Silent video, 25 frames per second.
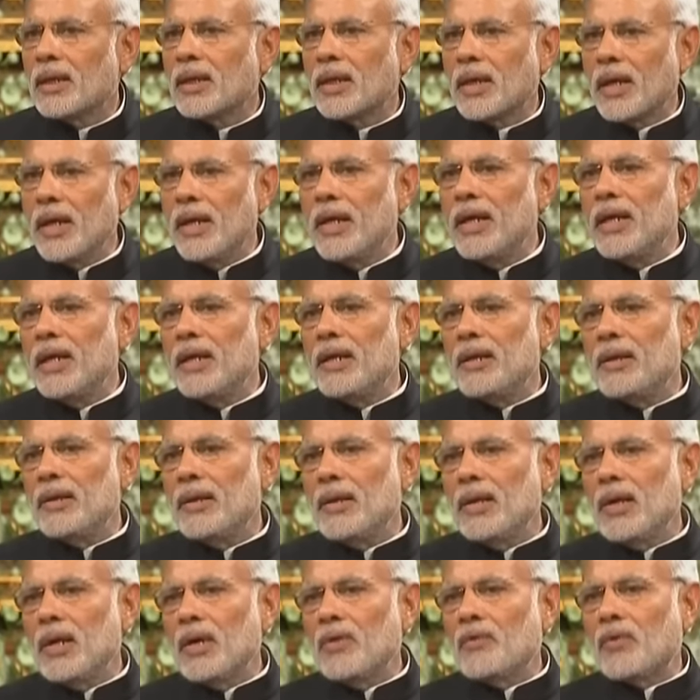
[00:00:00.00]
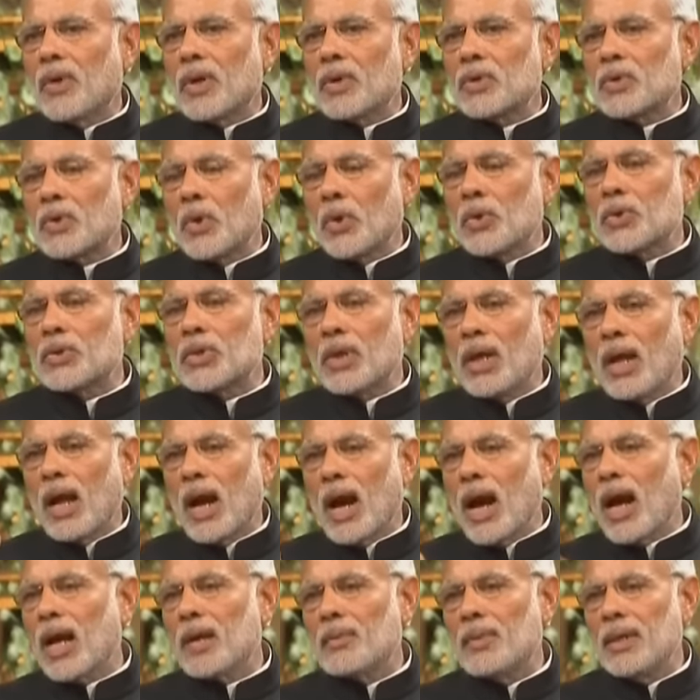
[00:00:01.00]
the creed for social
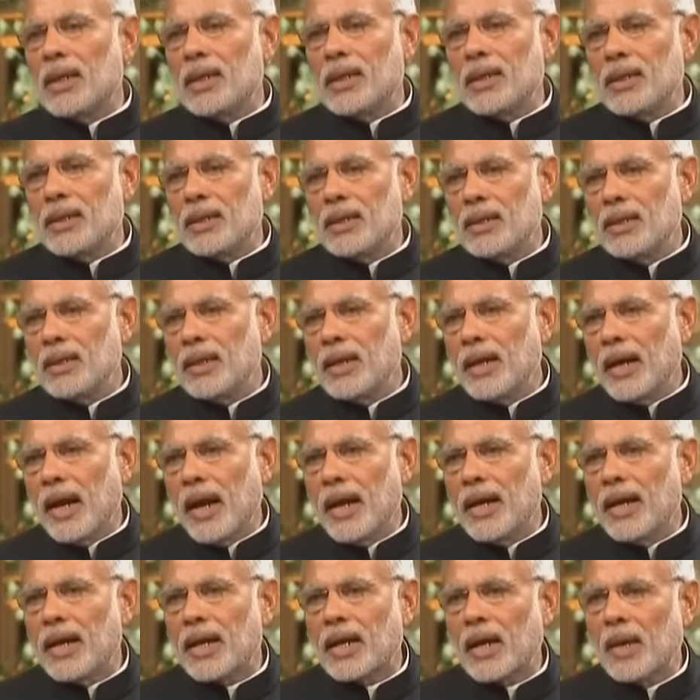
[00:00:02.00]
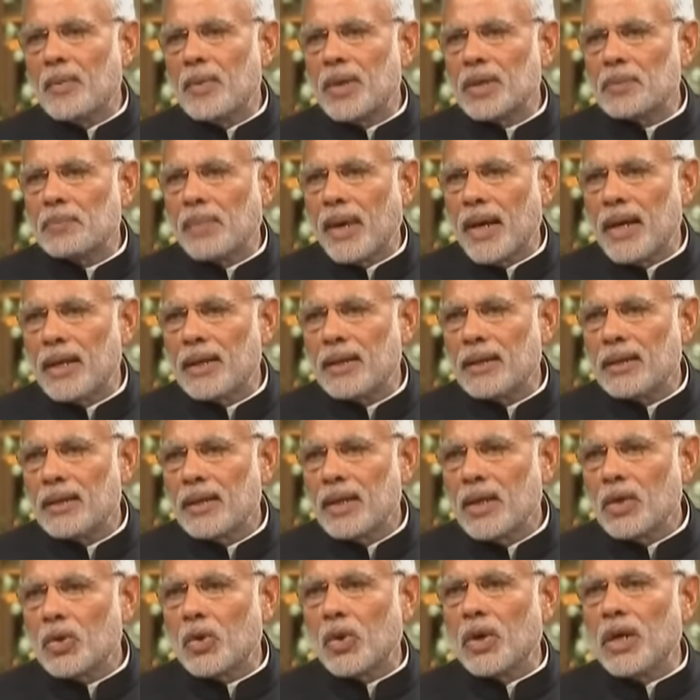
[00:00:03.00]
harmony, and a
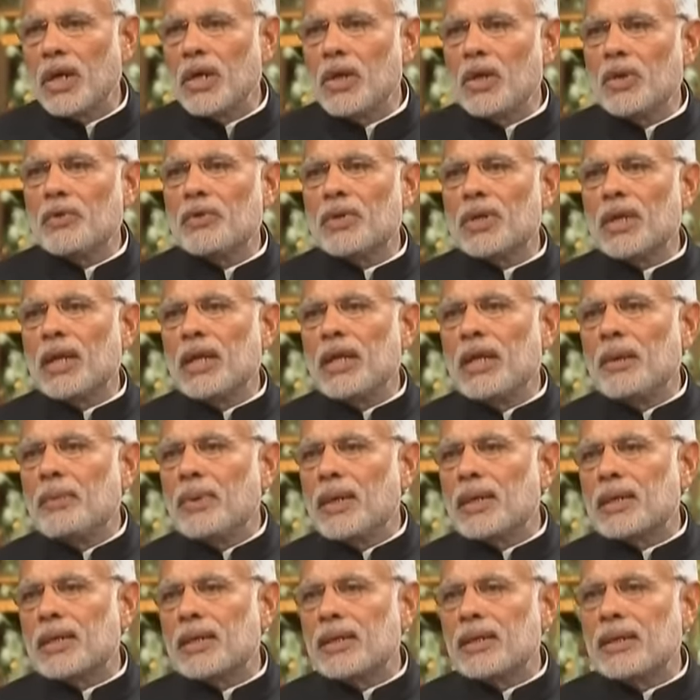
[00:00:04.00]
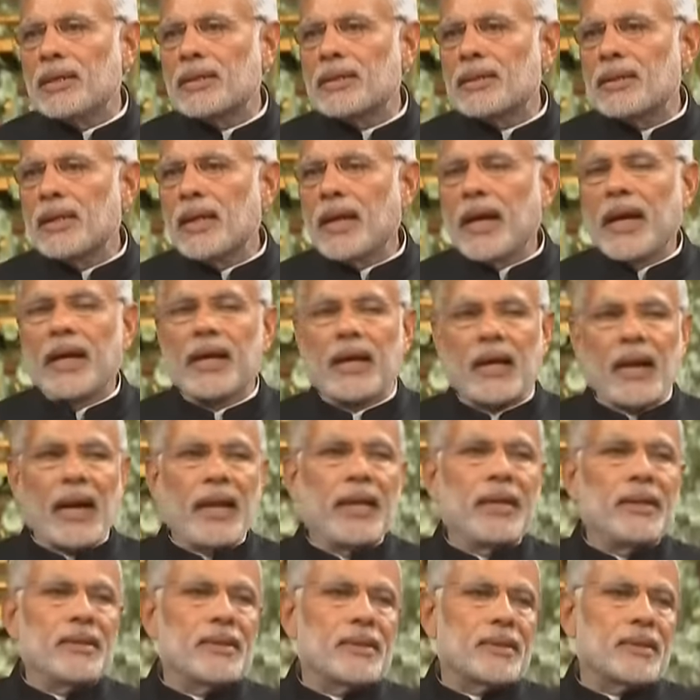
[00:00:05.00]
commitment to individual liberties and
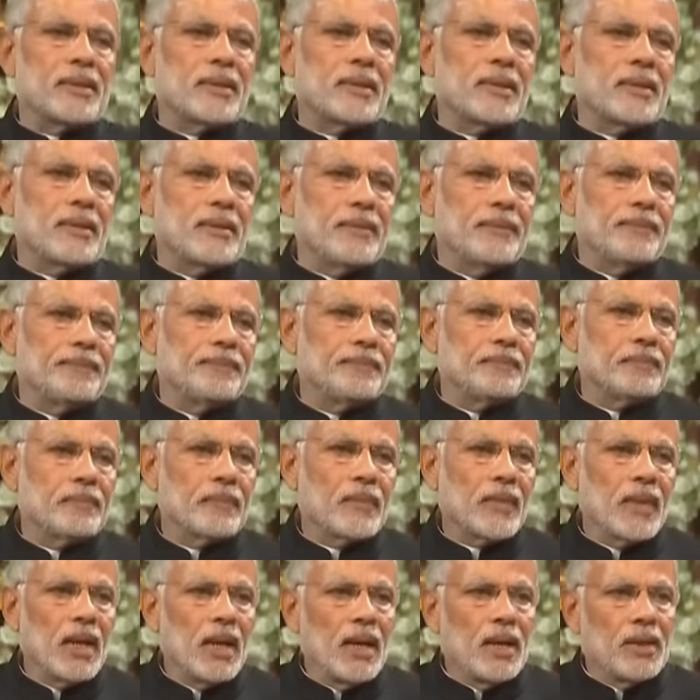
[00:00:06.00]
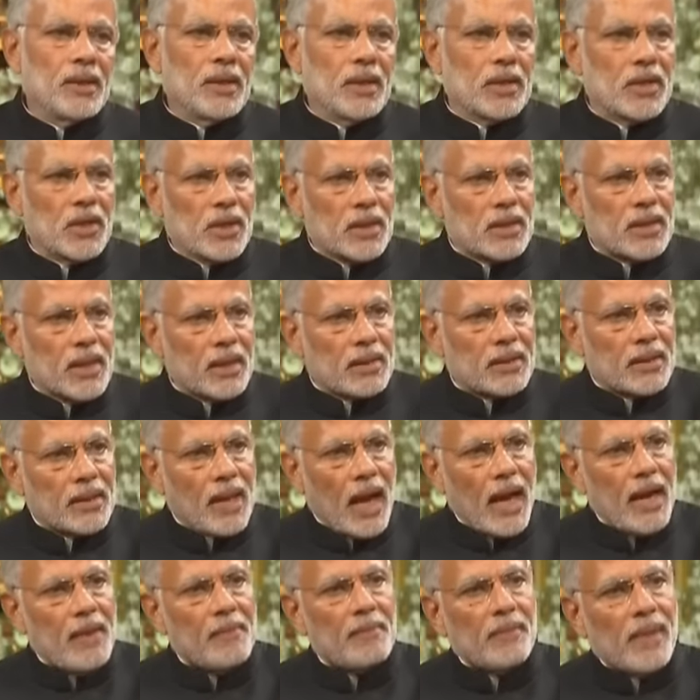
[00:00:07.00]
rights. This is the
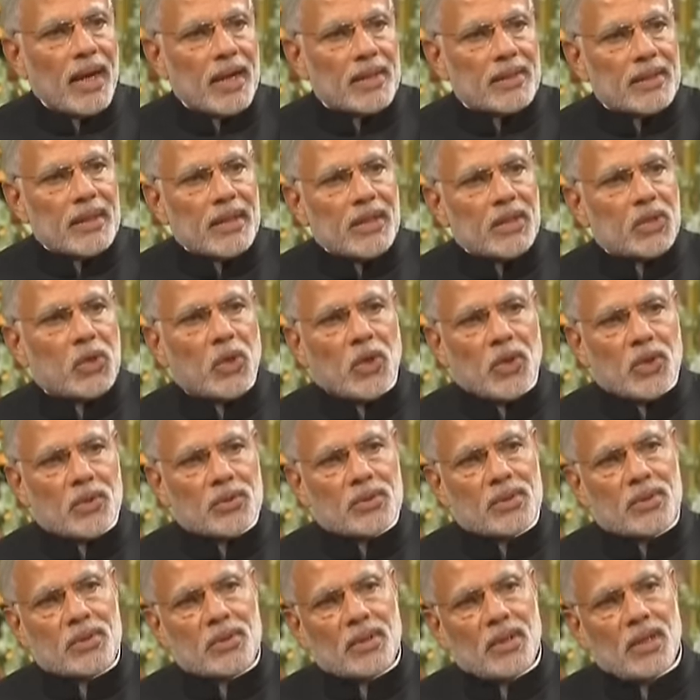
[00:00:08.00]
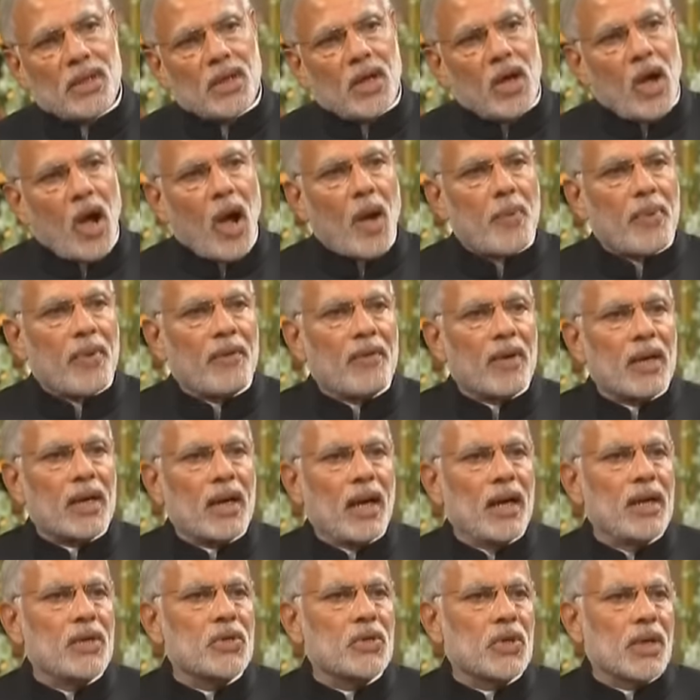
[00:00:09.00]
timeless ethos of our
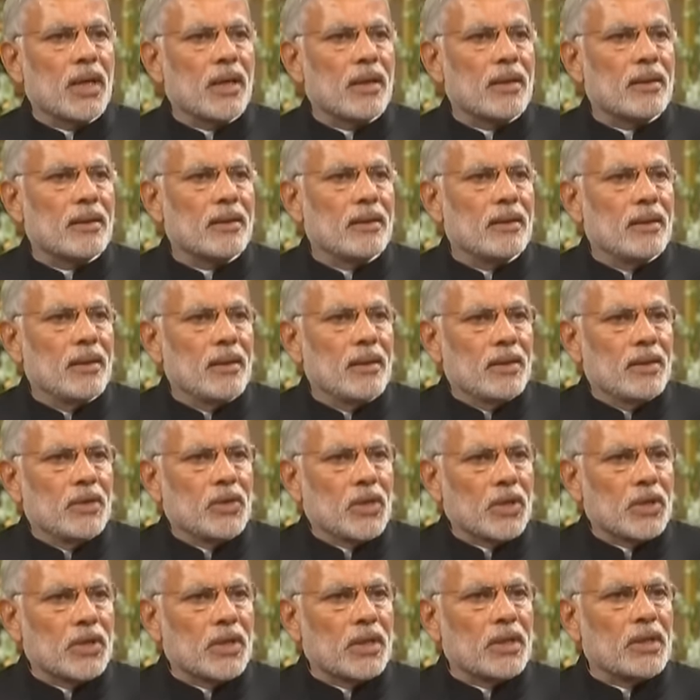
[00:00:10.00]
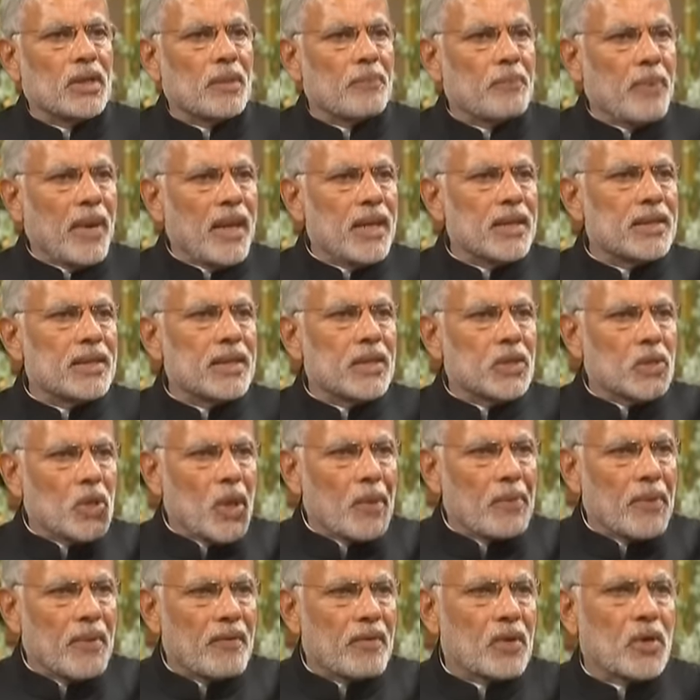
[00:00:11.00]
culture. This is the basis
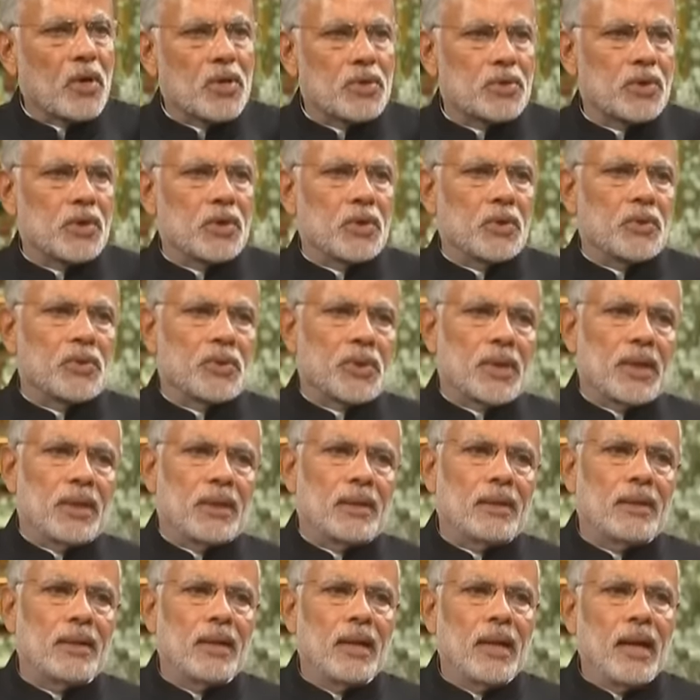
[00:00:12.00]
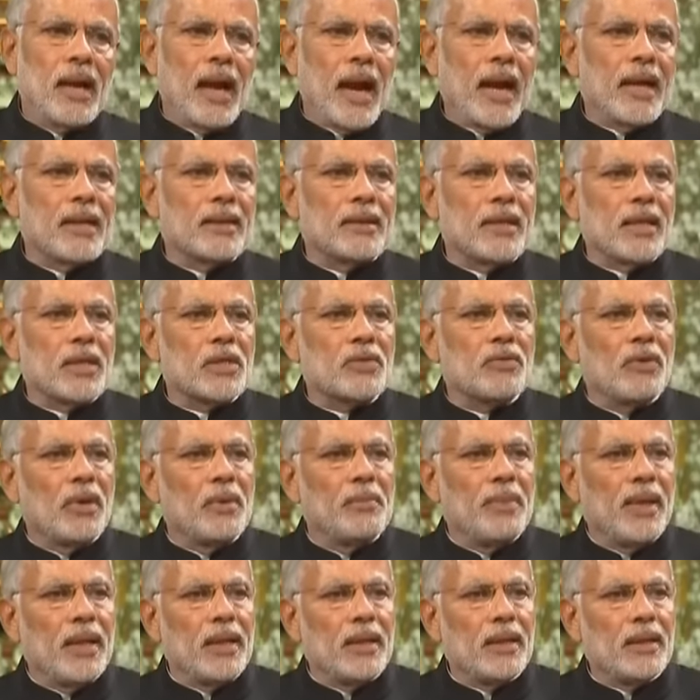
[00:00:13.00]
of our constitution, and this
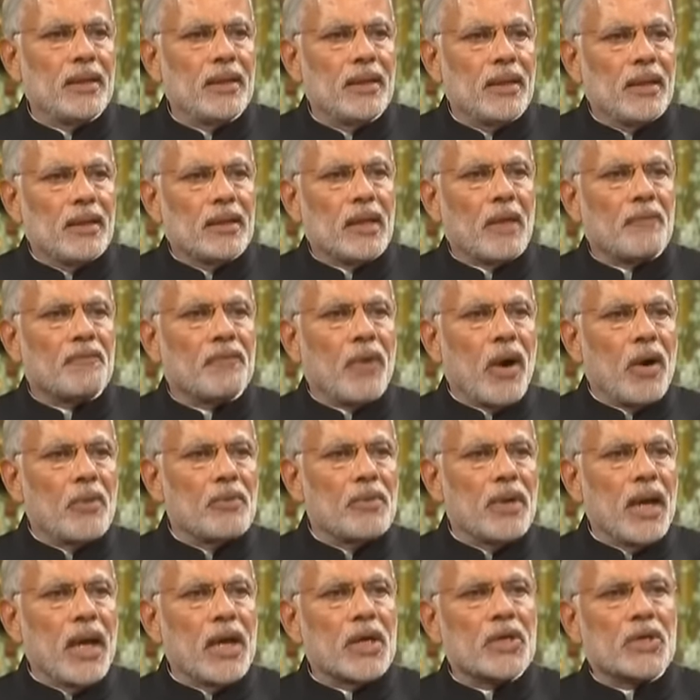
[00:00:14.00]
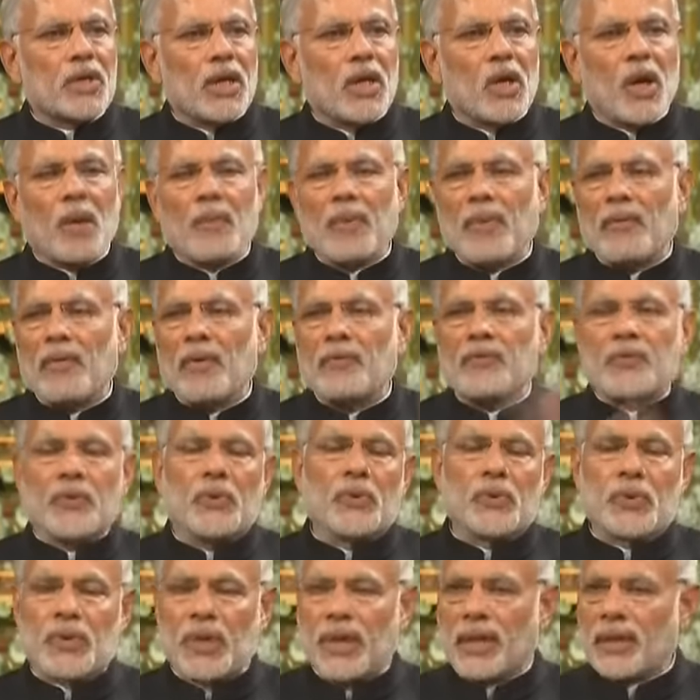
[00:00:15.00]
will be the foundation of our
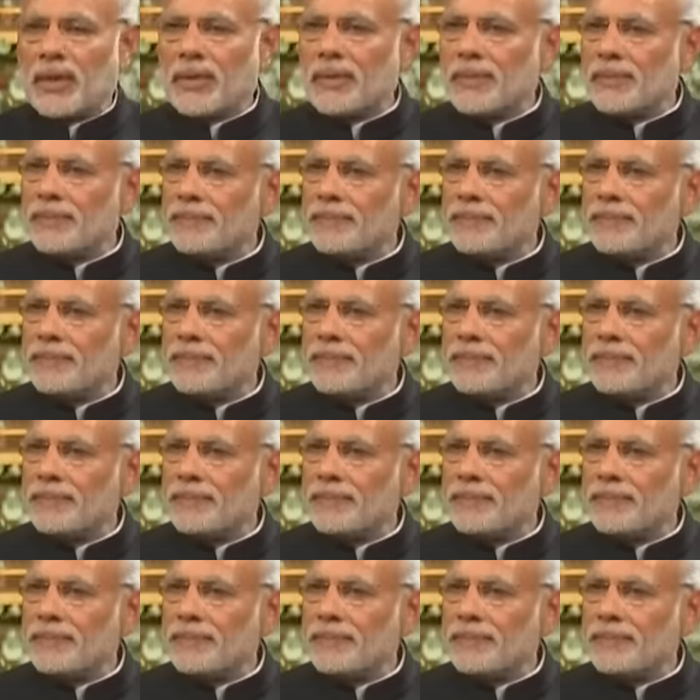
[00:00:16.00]
future.